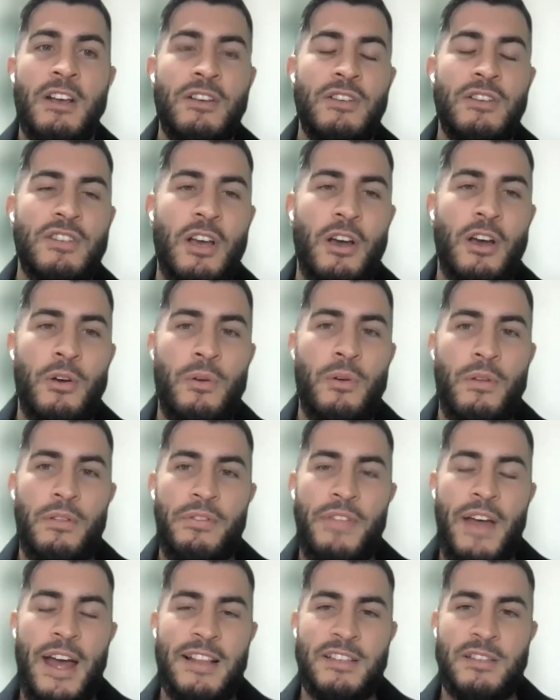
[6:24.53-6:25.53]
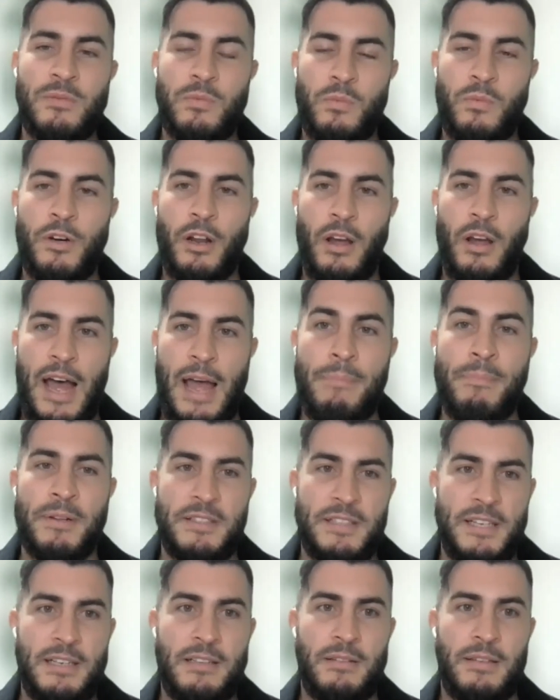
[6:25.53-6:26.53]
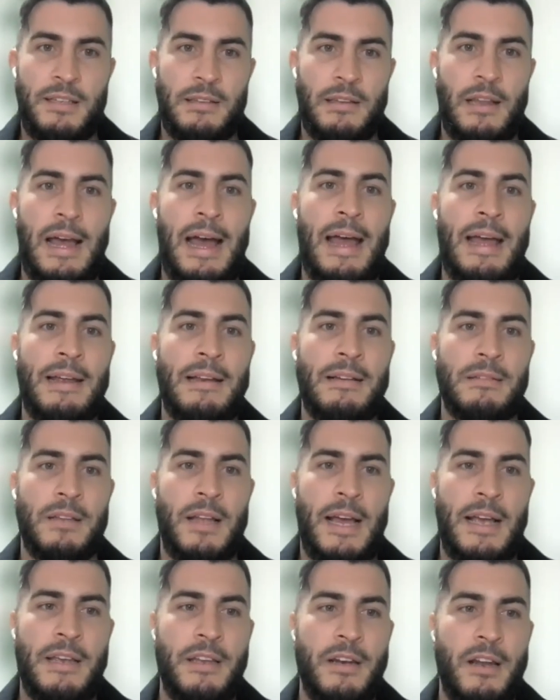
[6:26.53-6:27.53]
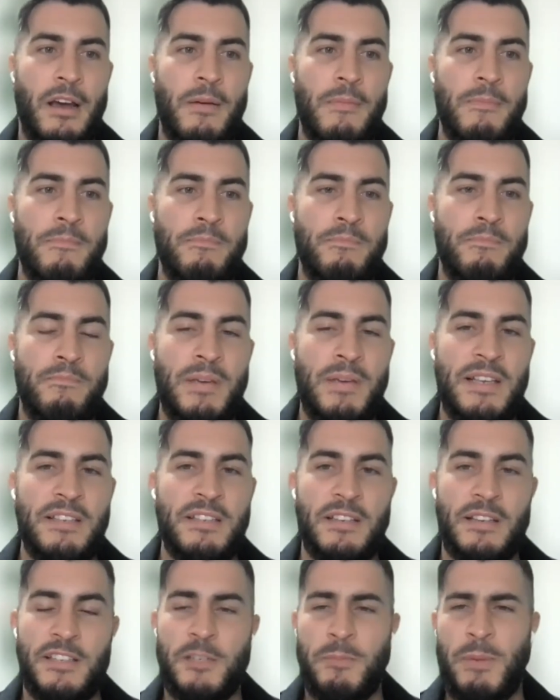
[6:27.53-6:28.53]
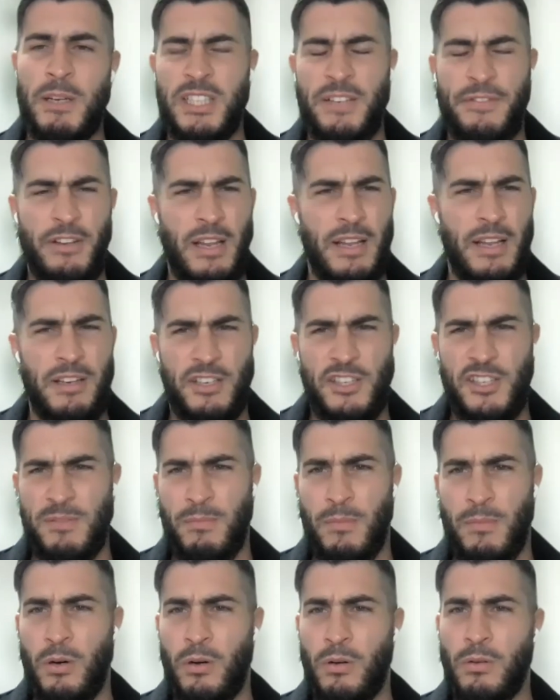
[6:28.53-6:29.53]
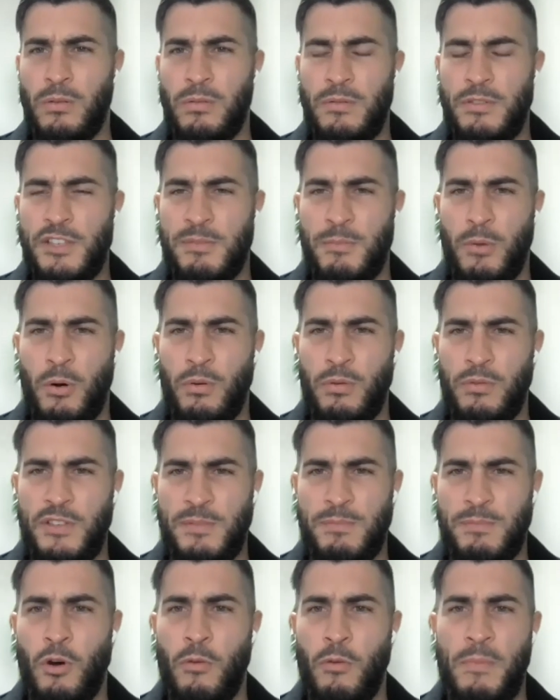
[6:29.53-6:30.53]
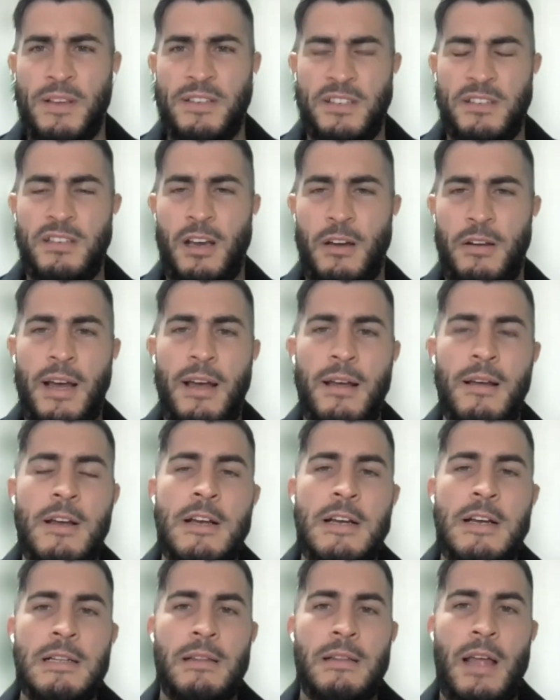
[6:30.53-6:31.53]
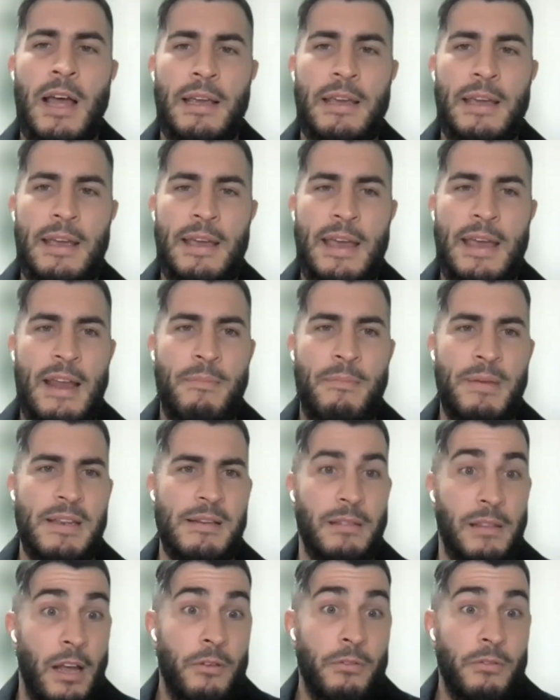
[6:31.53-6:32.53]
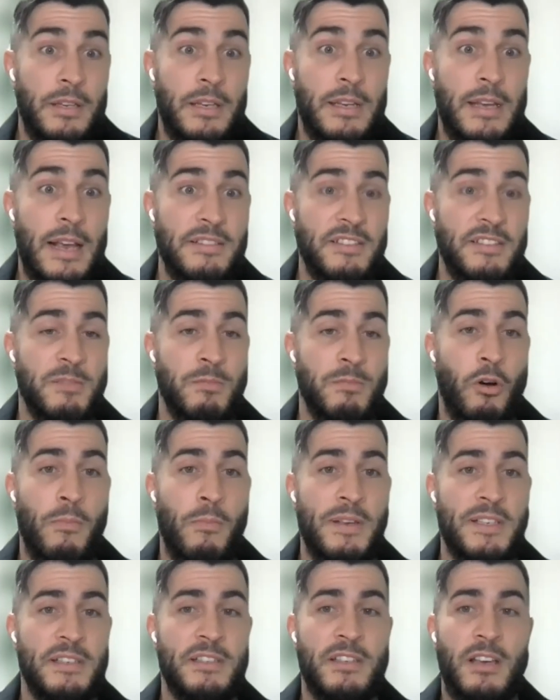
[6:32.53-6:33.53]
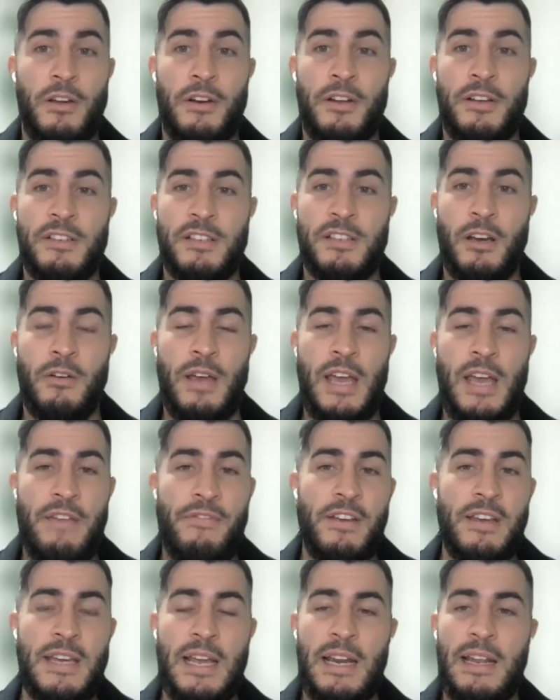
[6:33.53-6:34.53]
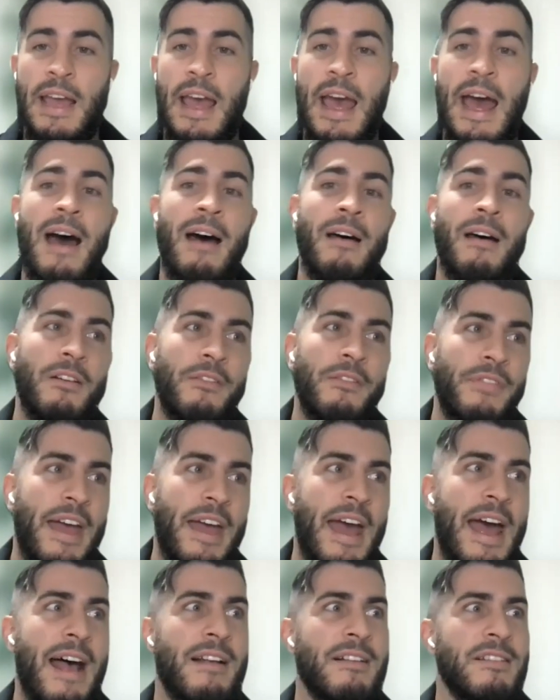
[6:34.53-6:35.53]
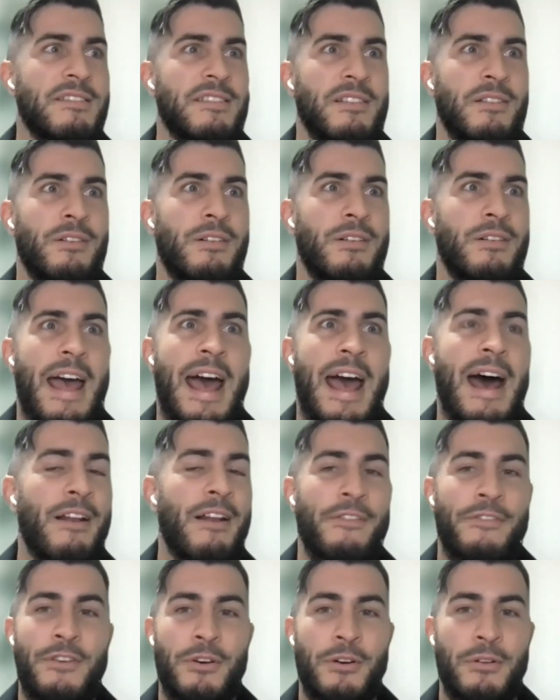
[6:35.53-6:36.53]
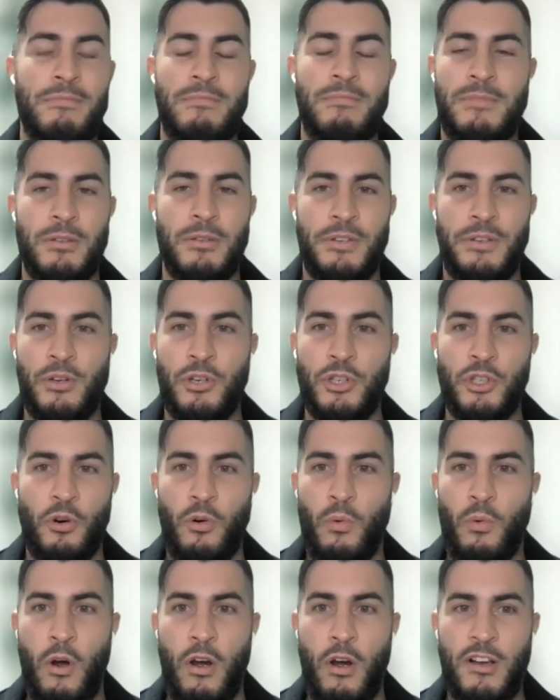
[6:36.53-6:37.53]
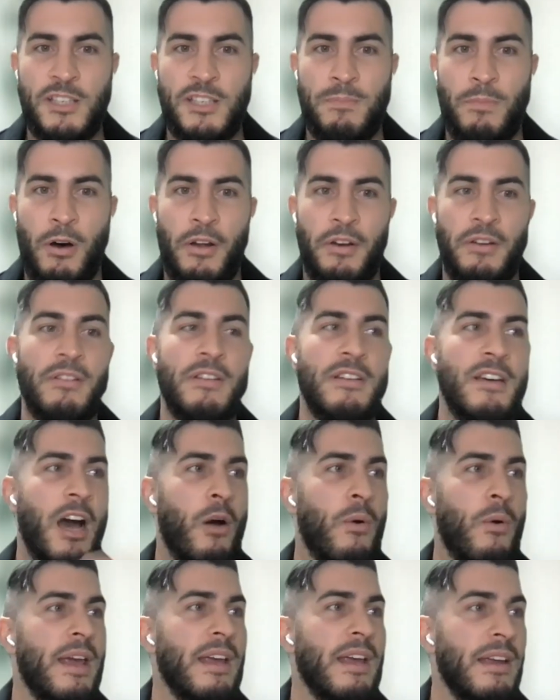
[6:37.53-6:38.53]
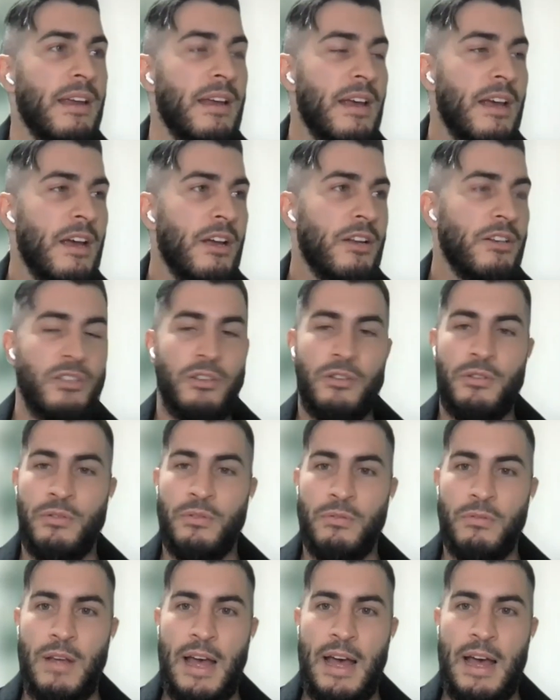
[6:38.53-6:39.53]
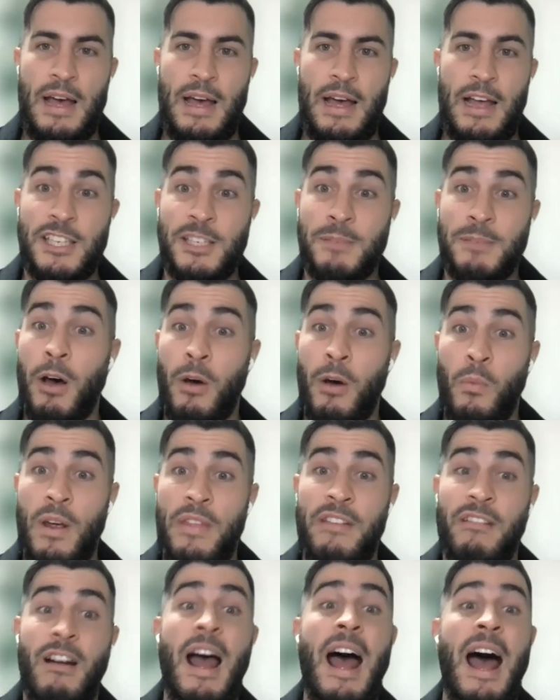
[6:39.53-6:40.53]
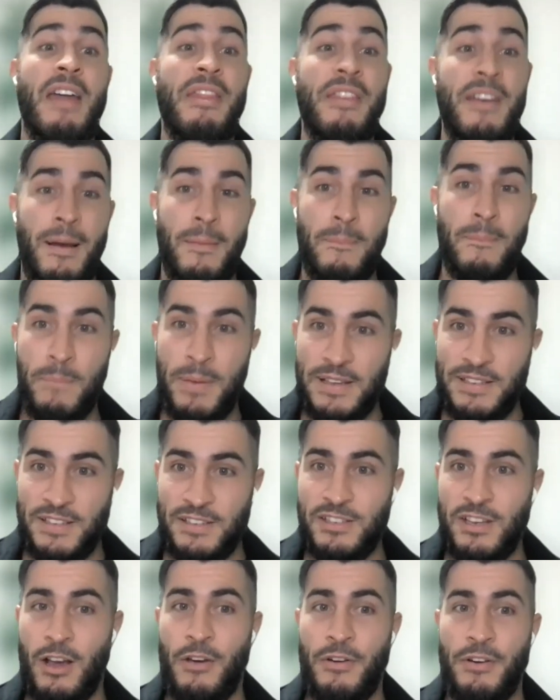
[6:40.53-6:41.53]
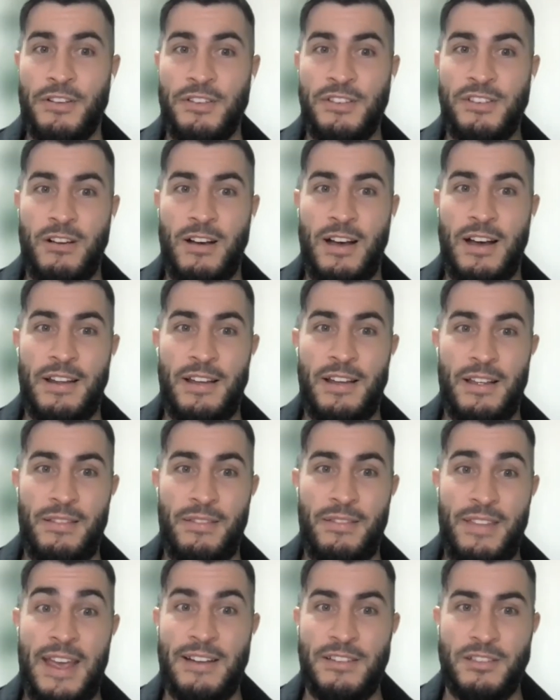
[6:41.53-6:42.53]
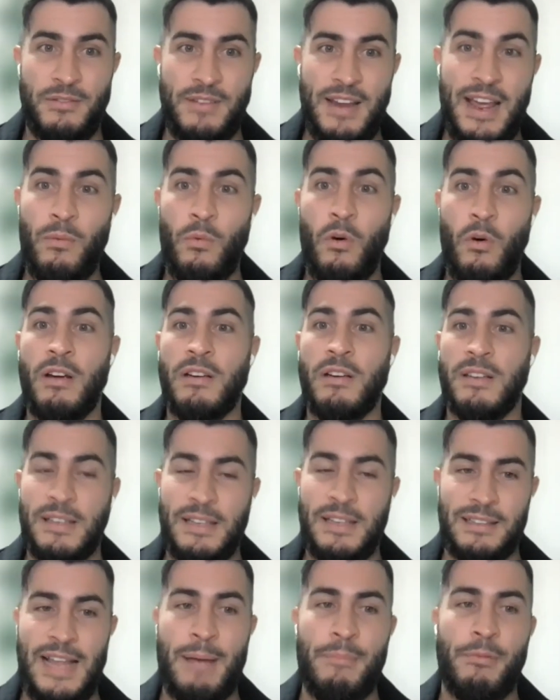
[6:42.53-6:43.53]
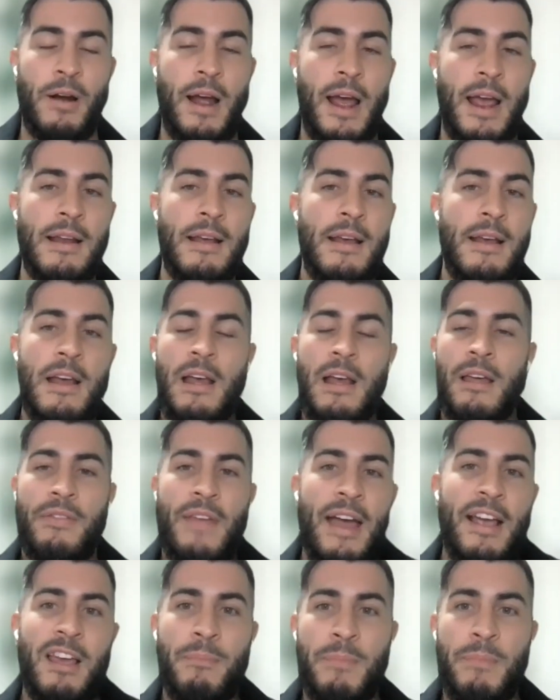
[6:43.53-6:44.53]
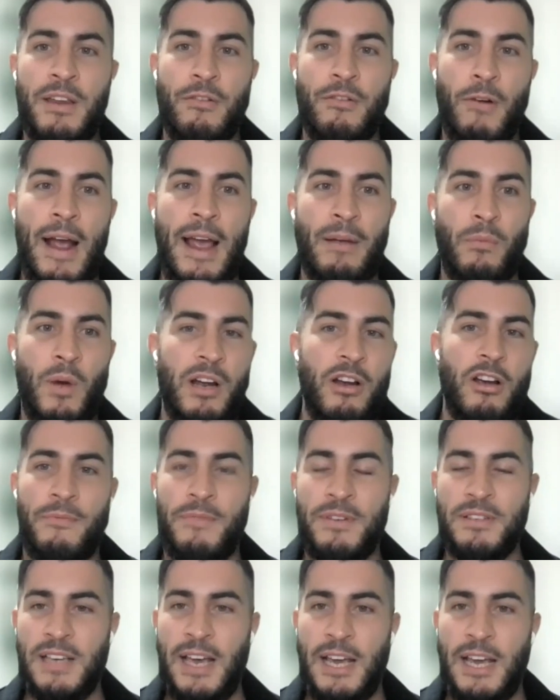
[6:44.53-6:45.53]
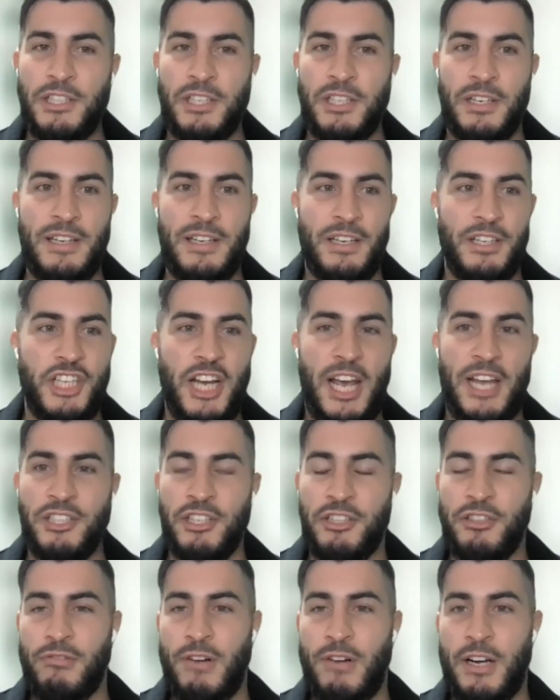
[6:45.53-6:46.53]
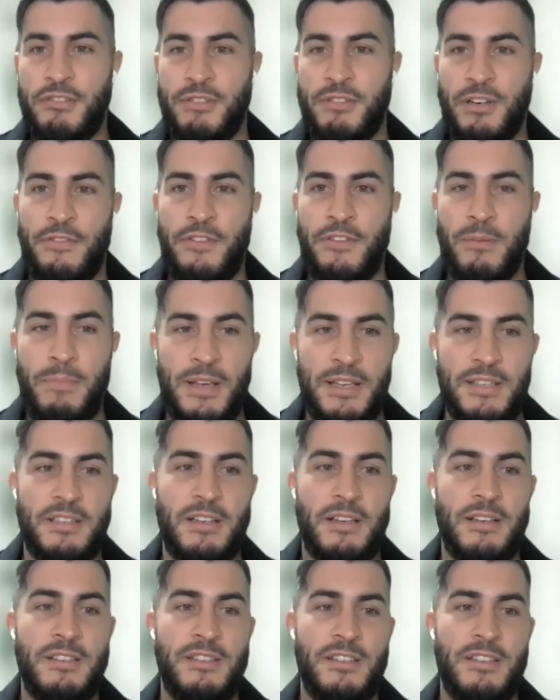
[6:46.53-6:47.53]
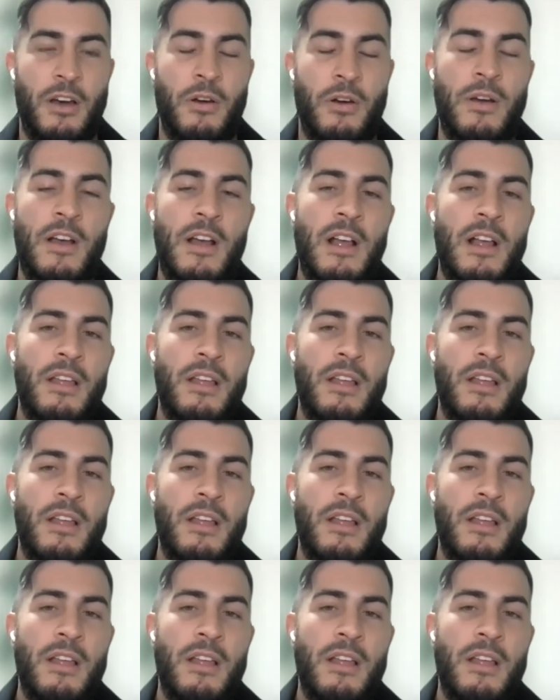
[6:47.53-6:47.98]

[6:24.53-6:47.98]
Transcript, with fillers: So that's what I particularly like. Like, you know, business, especially if you're like a small, small, small business owner, like it can be lonely as a small business yeah. owner. So even getting out of the house or out of your your usual work spot and going to uh, a spot where there are other business owners kind of there to network and collaborate, that can be great. One conversation can change a directory of your business. So